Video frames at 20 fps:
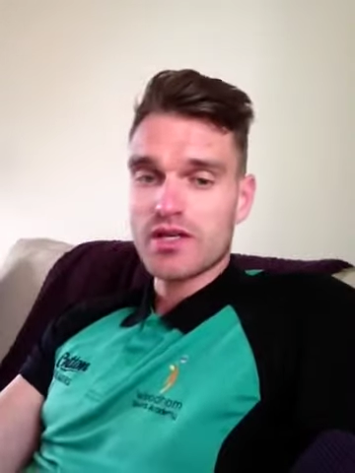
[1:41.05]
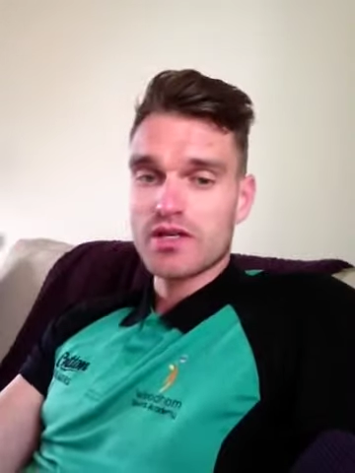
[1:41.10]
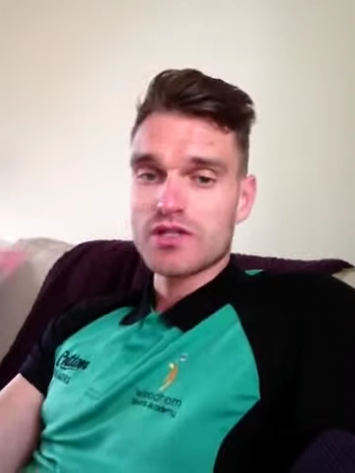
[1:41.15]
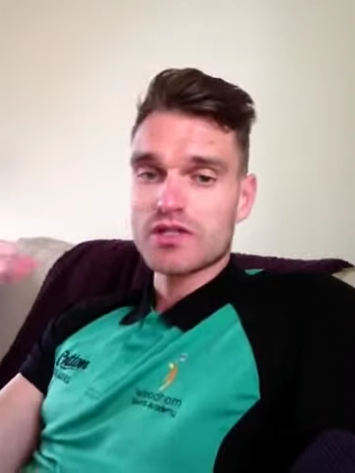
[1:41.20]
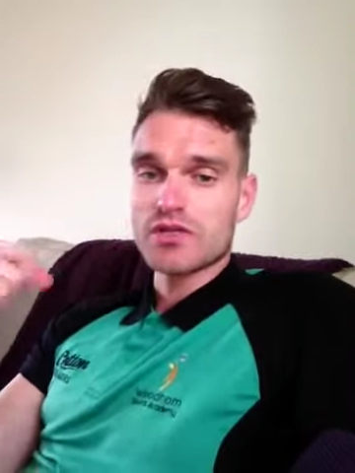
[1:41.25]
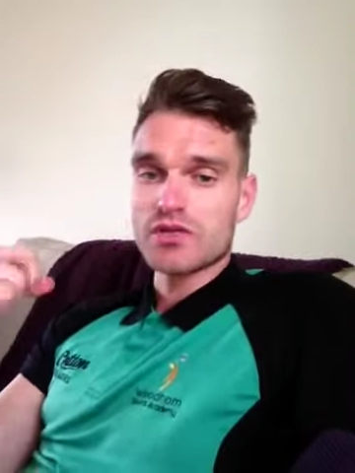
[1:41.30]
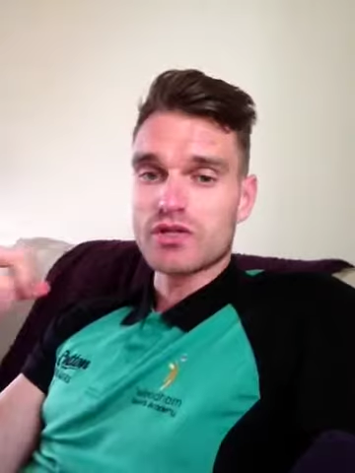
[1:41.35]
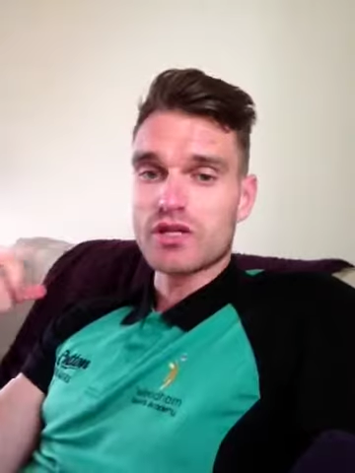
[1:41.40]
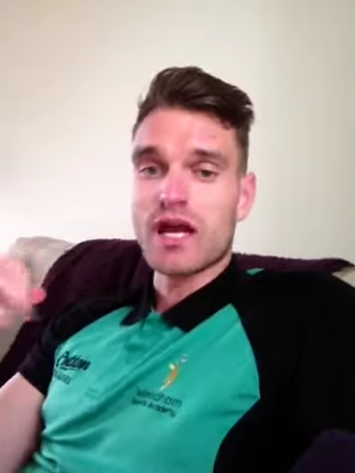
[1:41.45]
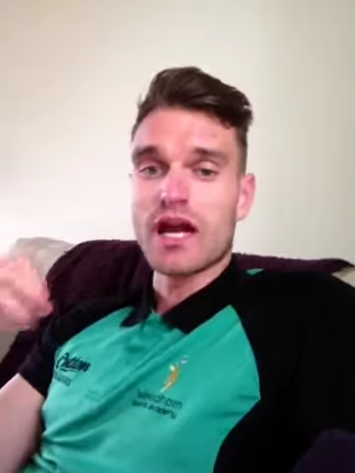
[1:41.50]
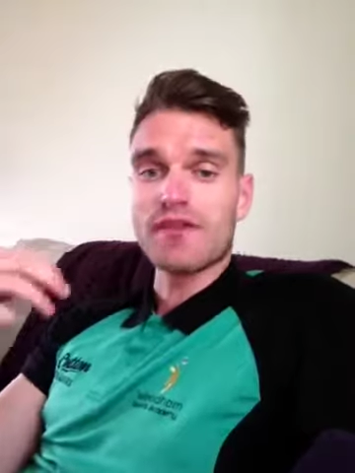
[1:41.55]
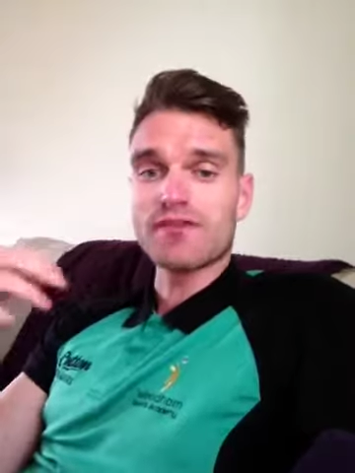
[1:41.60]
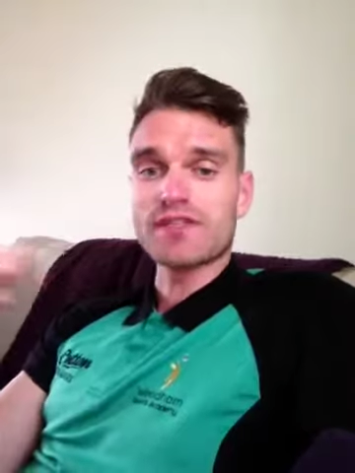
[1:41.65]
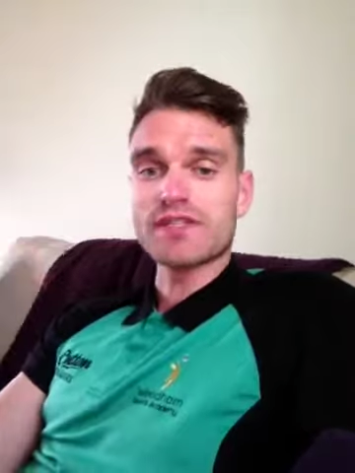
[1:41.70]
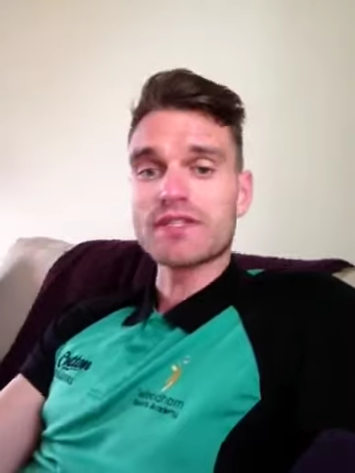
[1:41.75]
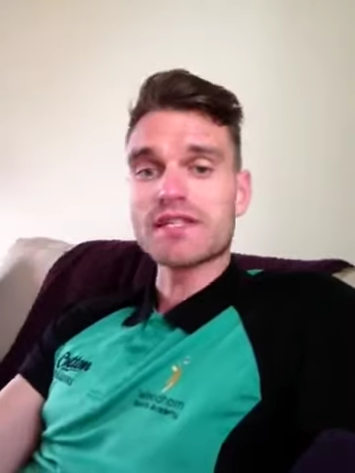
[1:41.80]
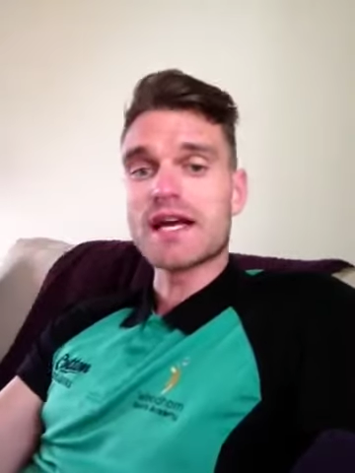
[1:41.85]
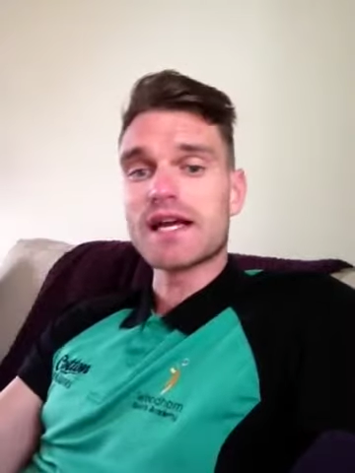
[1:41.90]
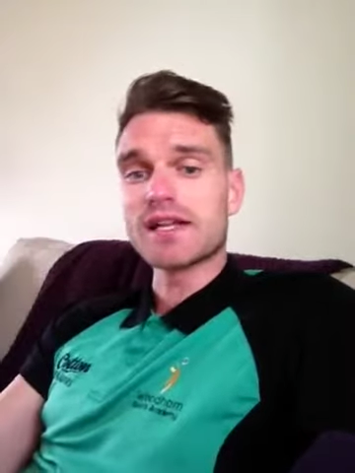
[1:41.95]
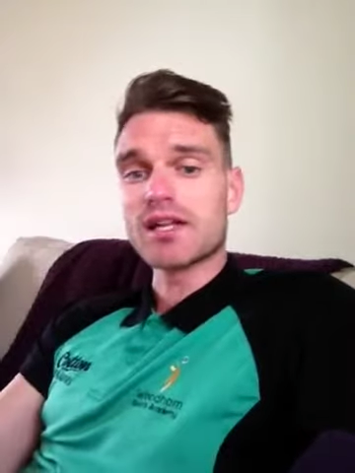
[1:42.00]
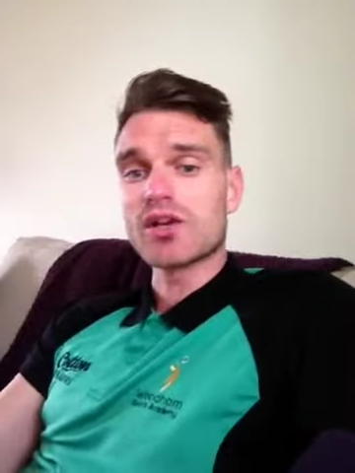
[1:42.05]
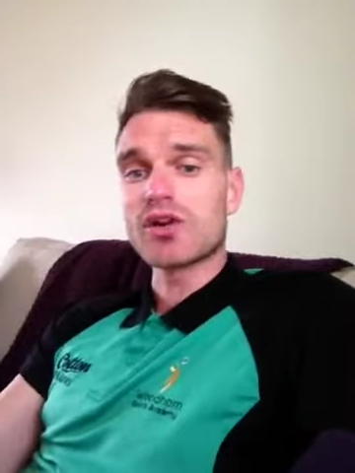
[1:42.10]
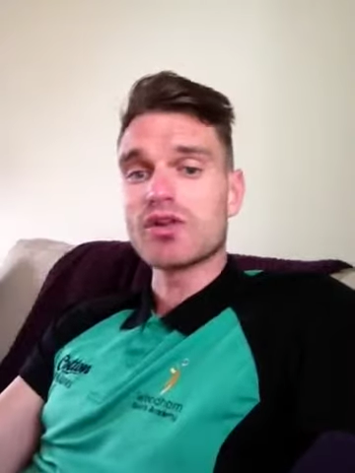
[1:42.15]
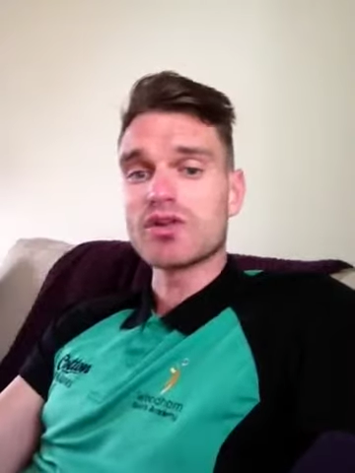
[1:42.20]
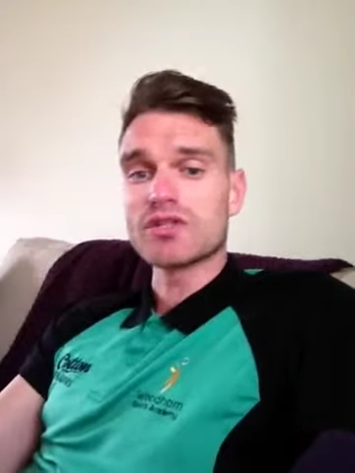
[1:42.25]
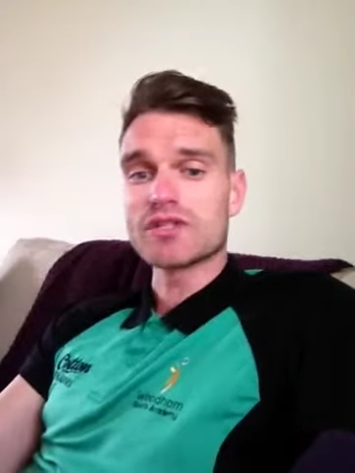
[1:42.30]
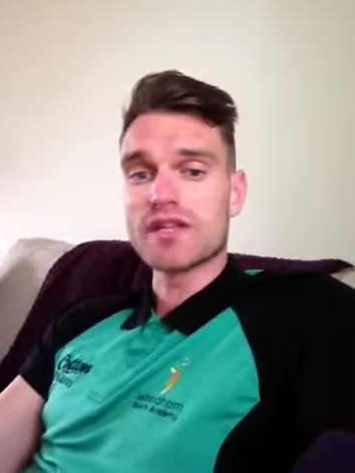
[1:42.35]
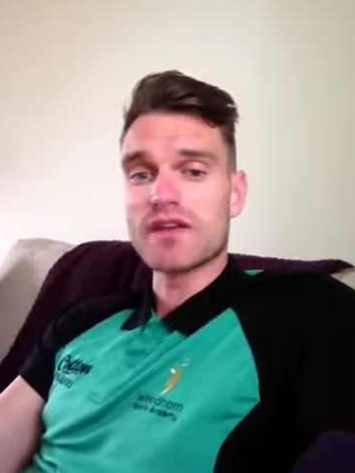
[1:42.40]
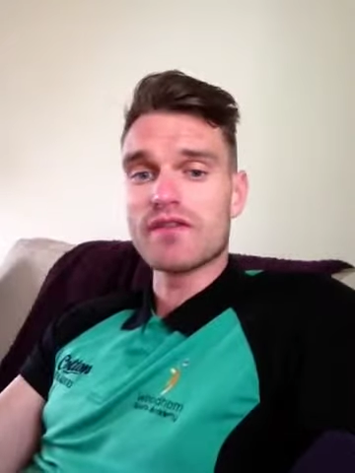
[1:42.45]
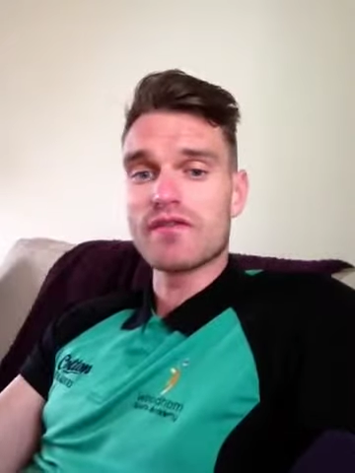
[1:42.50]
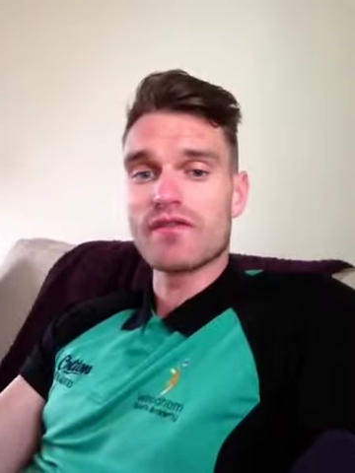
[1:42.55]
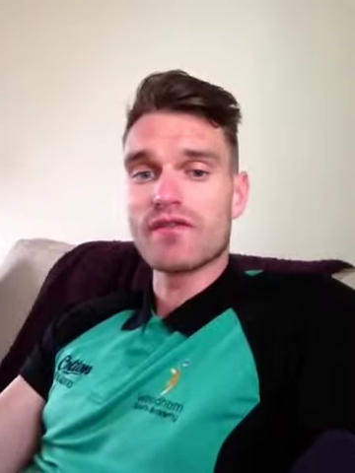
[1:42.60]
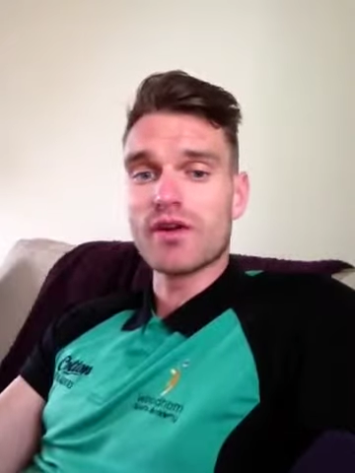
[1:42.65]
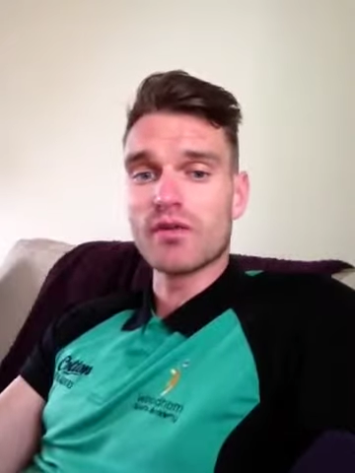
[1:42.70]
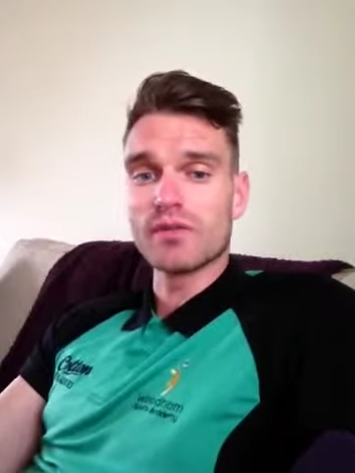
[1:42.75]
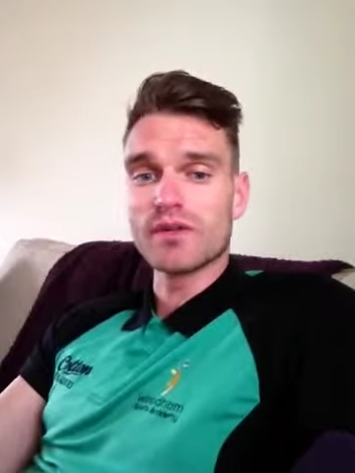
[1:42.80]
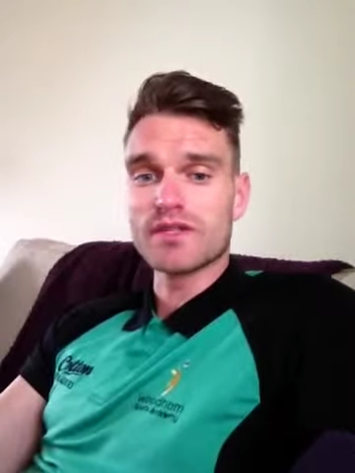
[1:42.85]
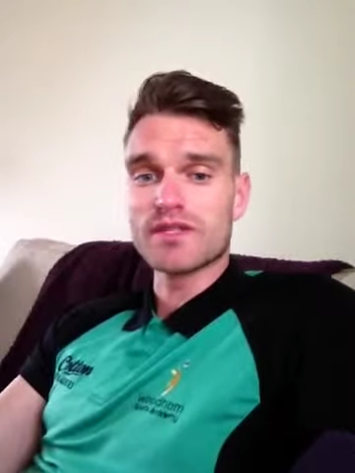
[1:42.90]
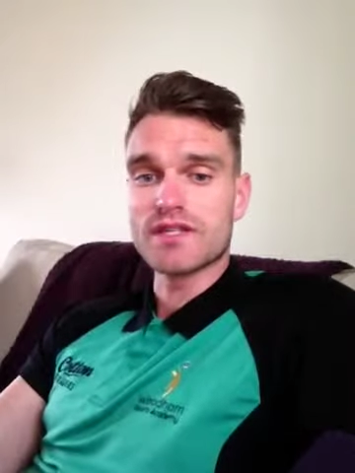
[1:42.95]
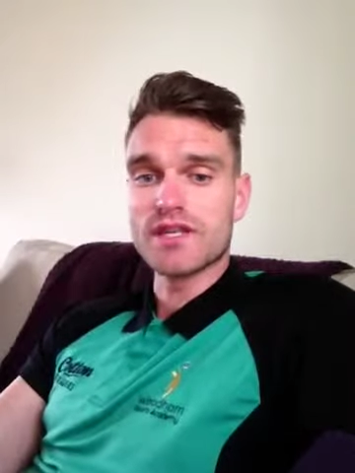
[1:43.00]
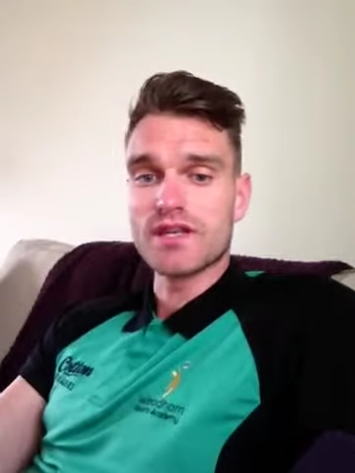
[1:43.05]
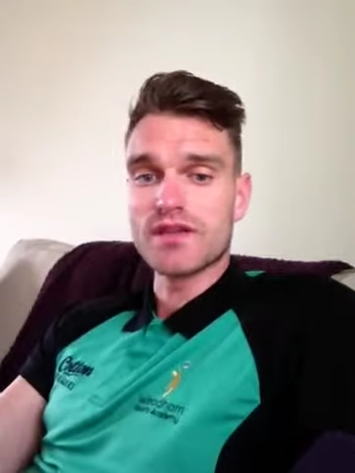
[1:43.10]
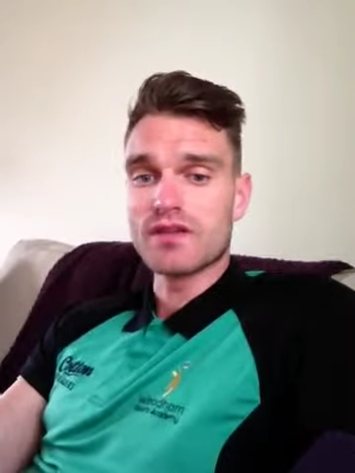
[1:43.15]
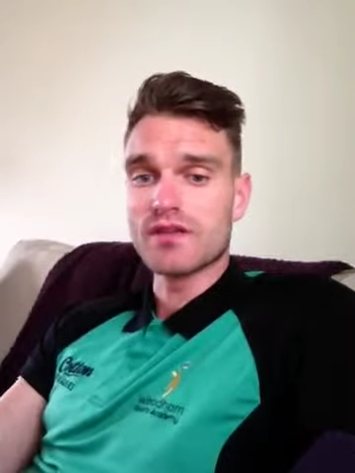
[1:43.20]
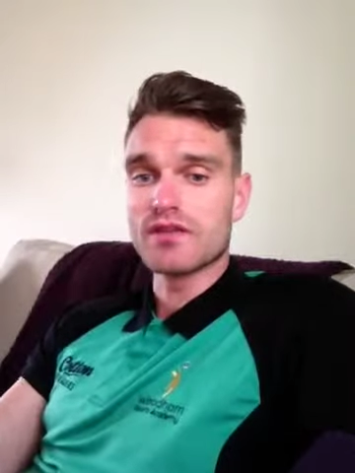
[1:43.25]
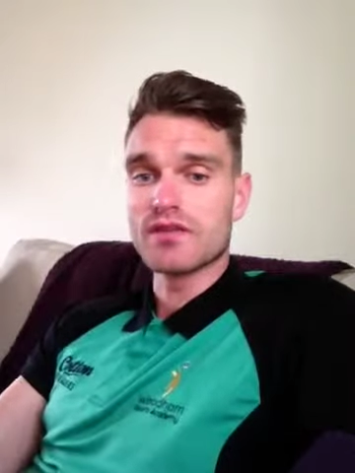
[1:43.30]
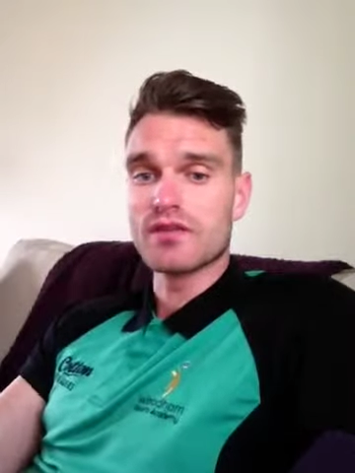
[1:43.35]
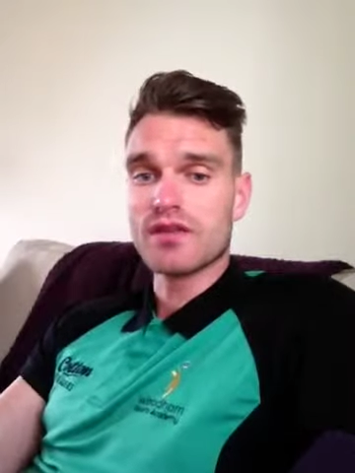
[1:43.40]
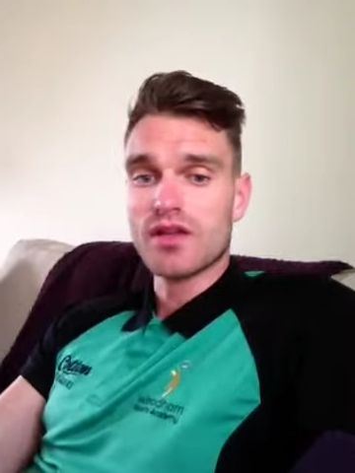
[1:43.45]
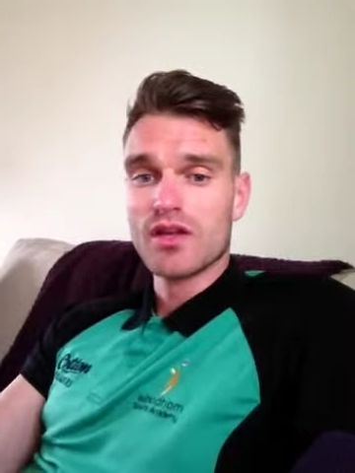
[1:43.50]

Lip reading: So you have to sign a consent form to say that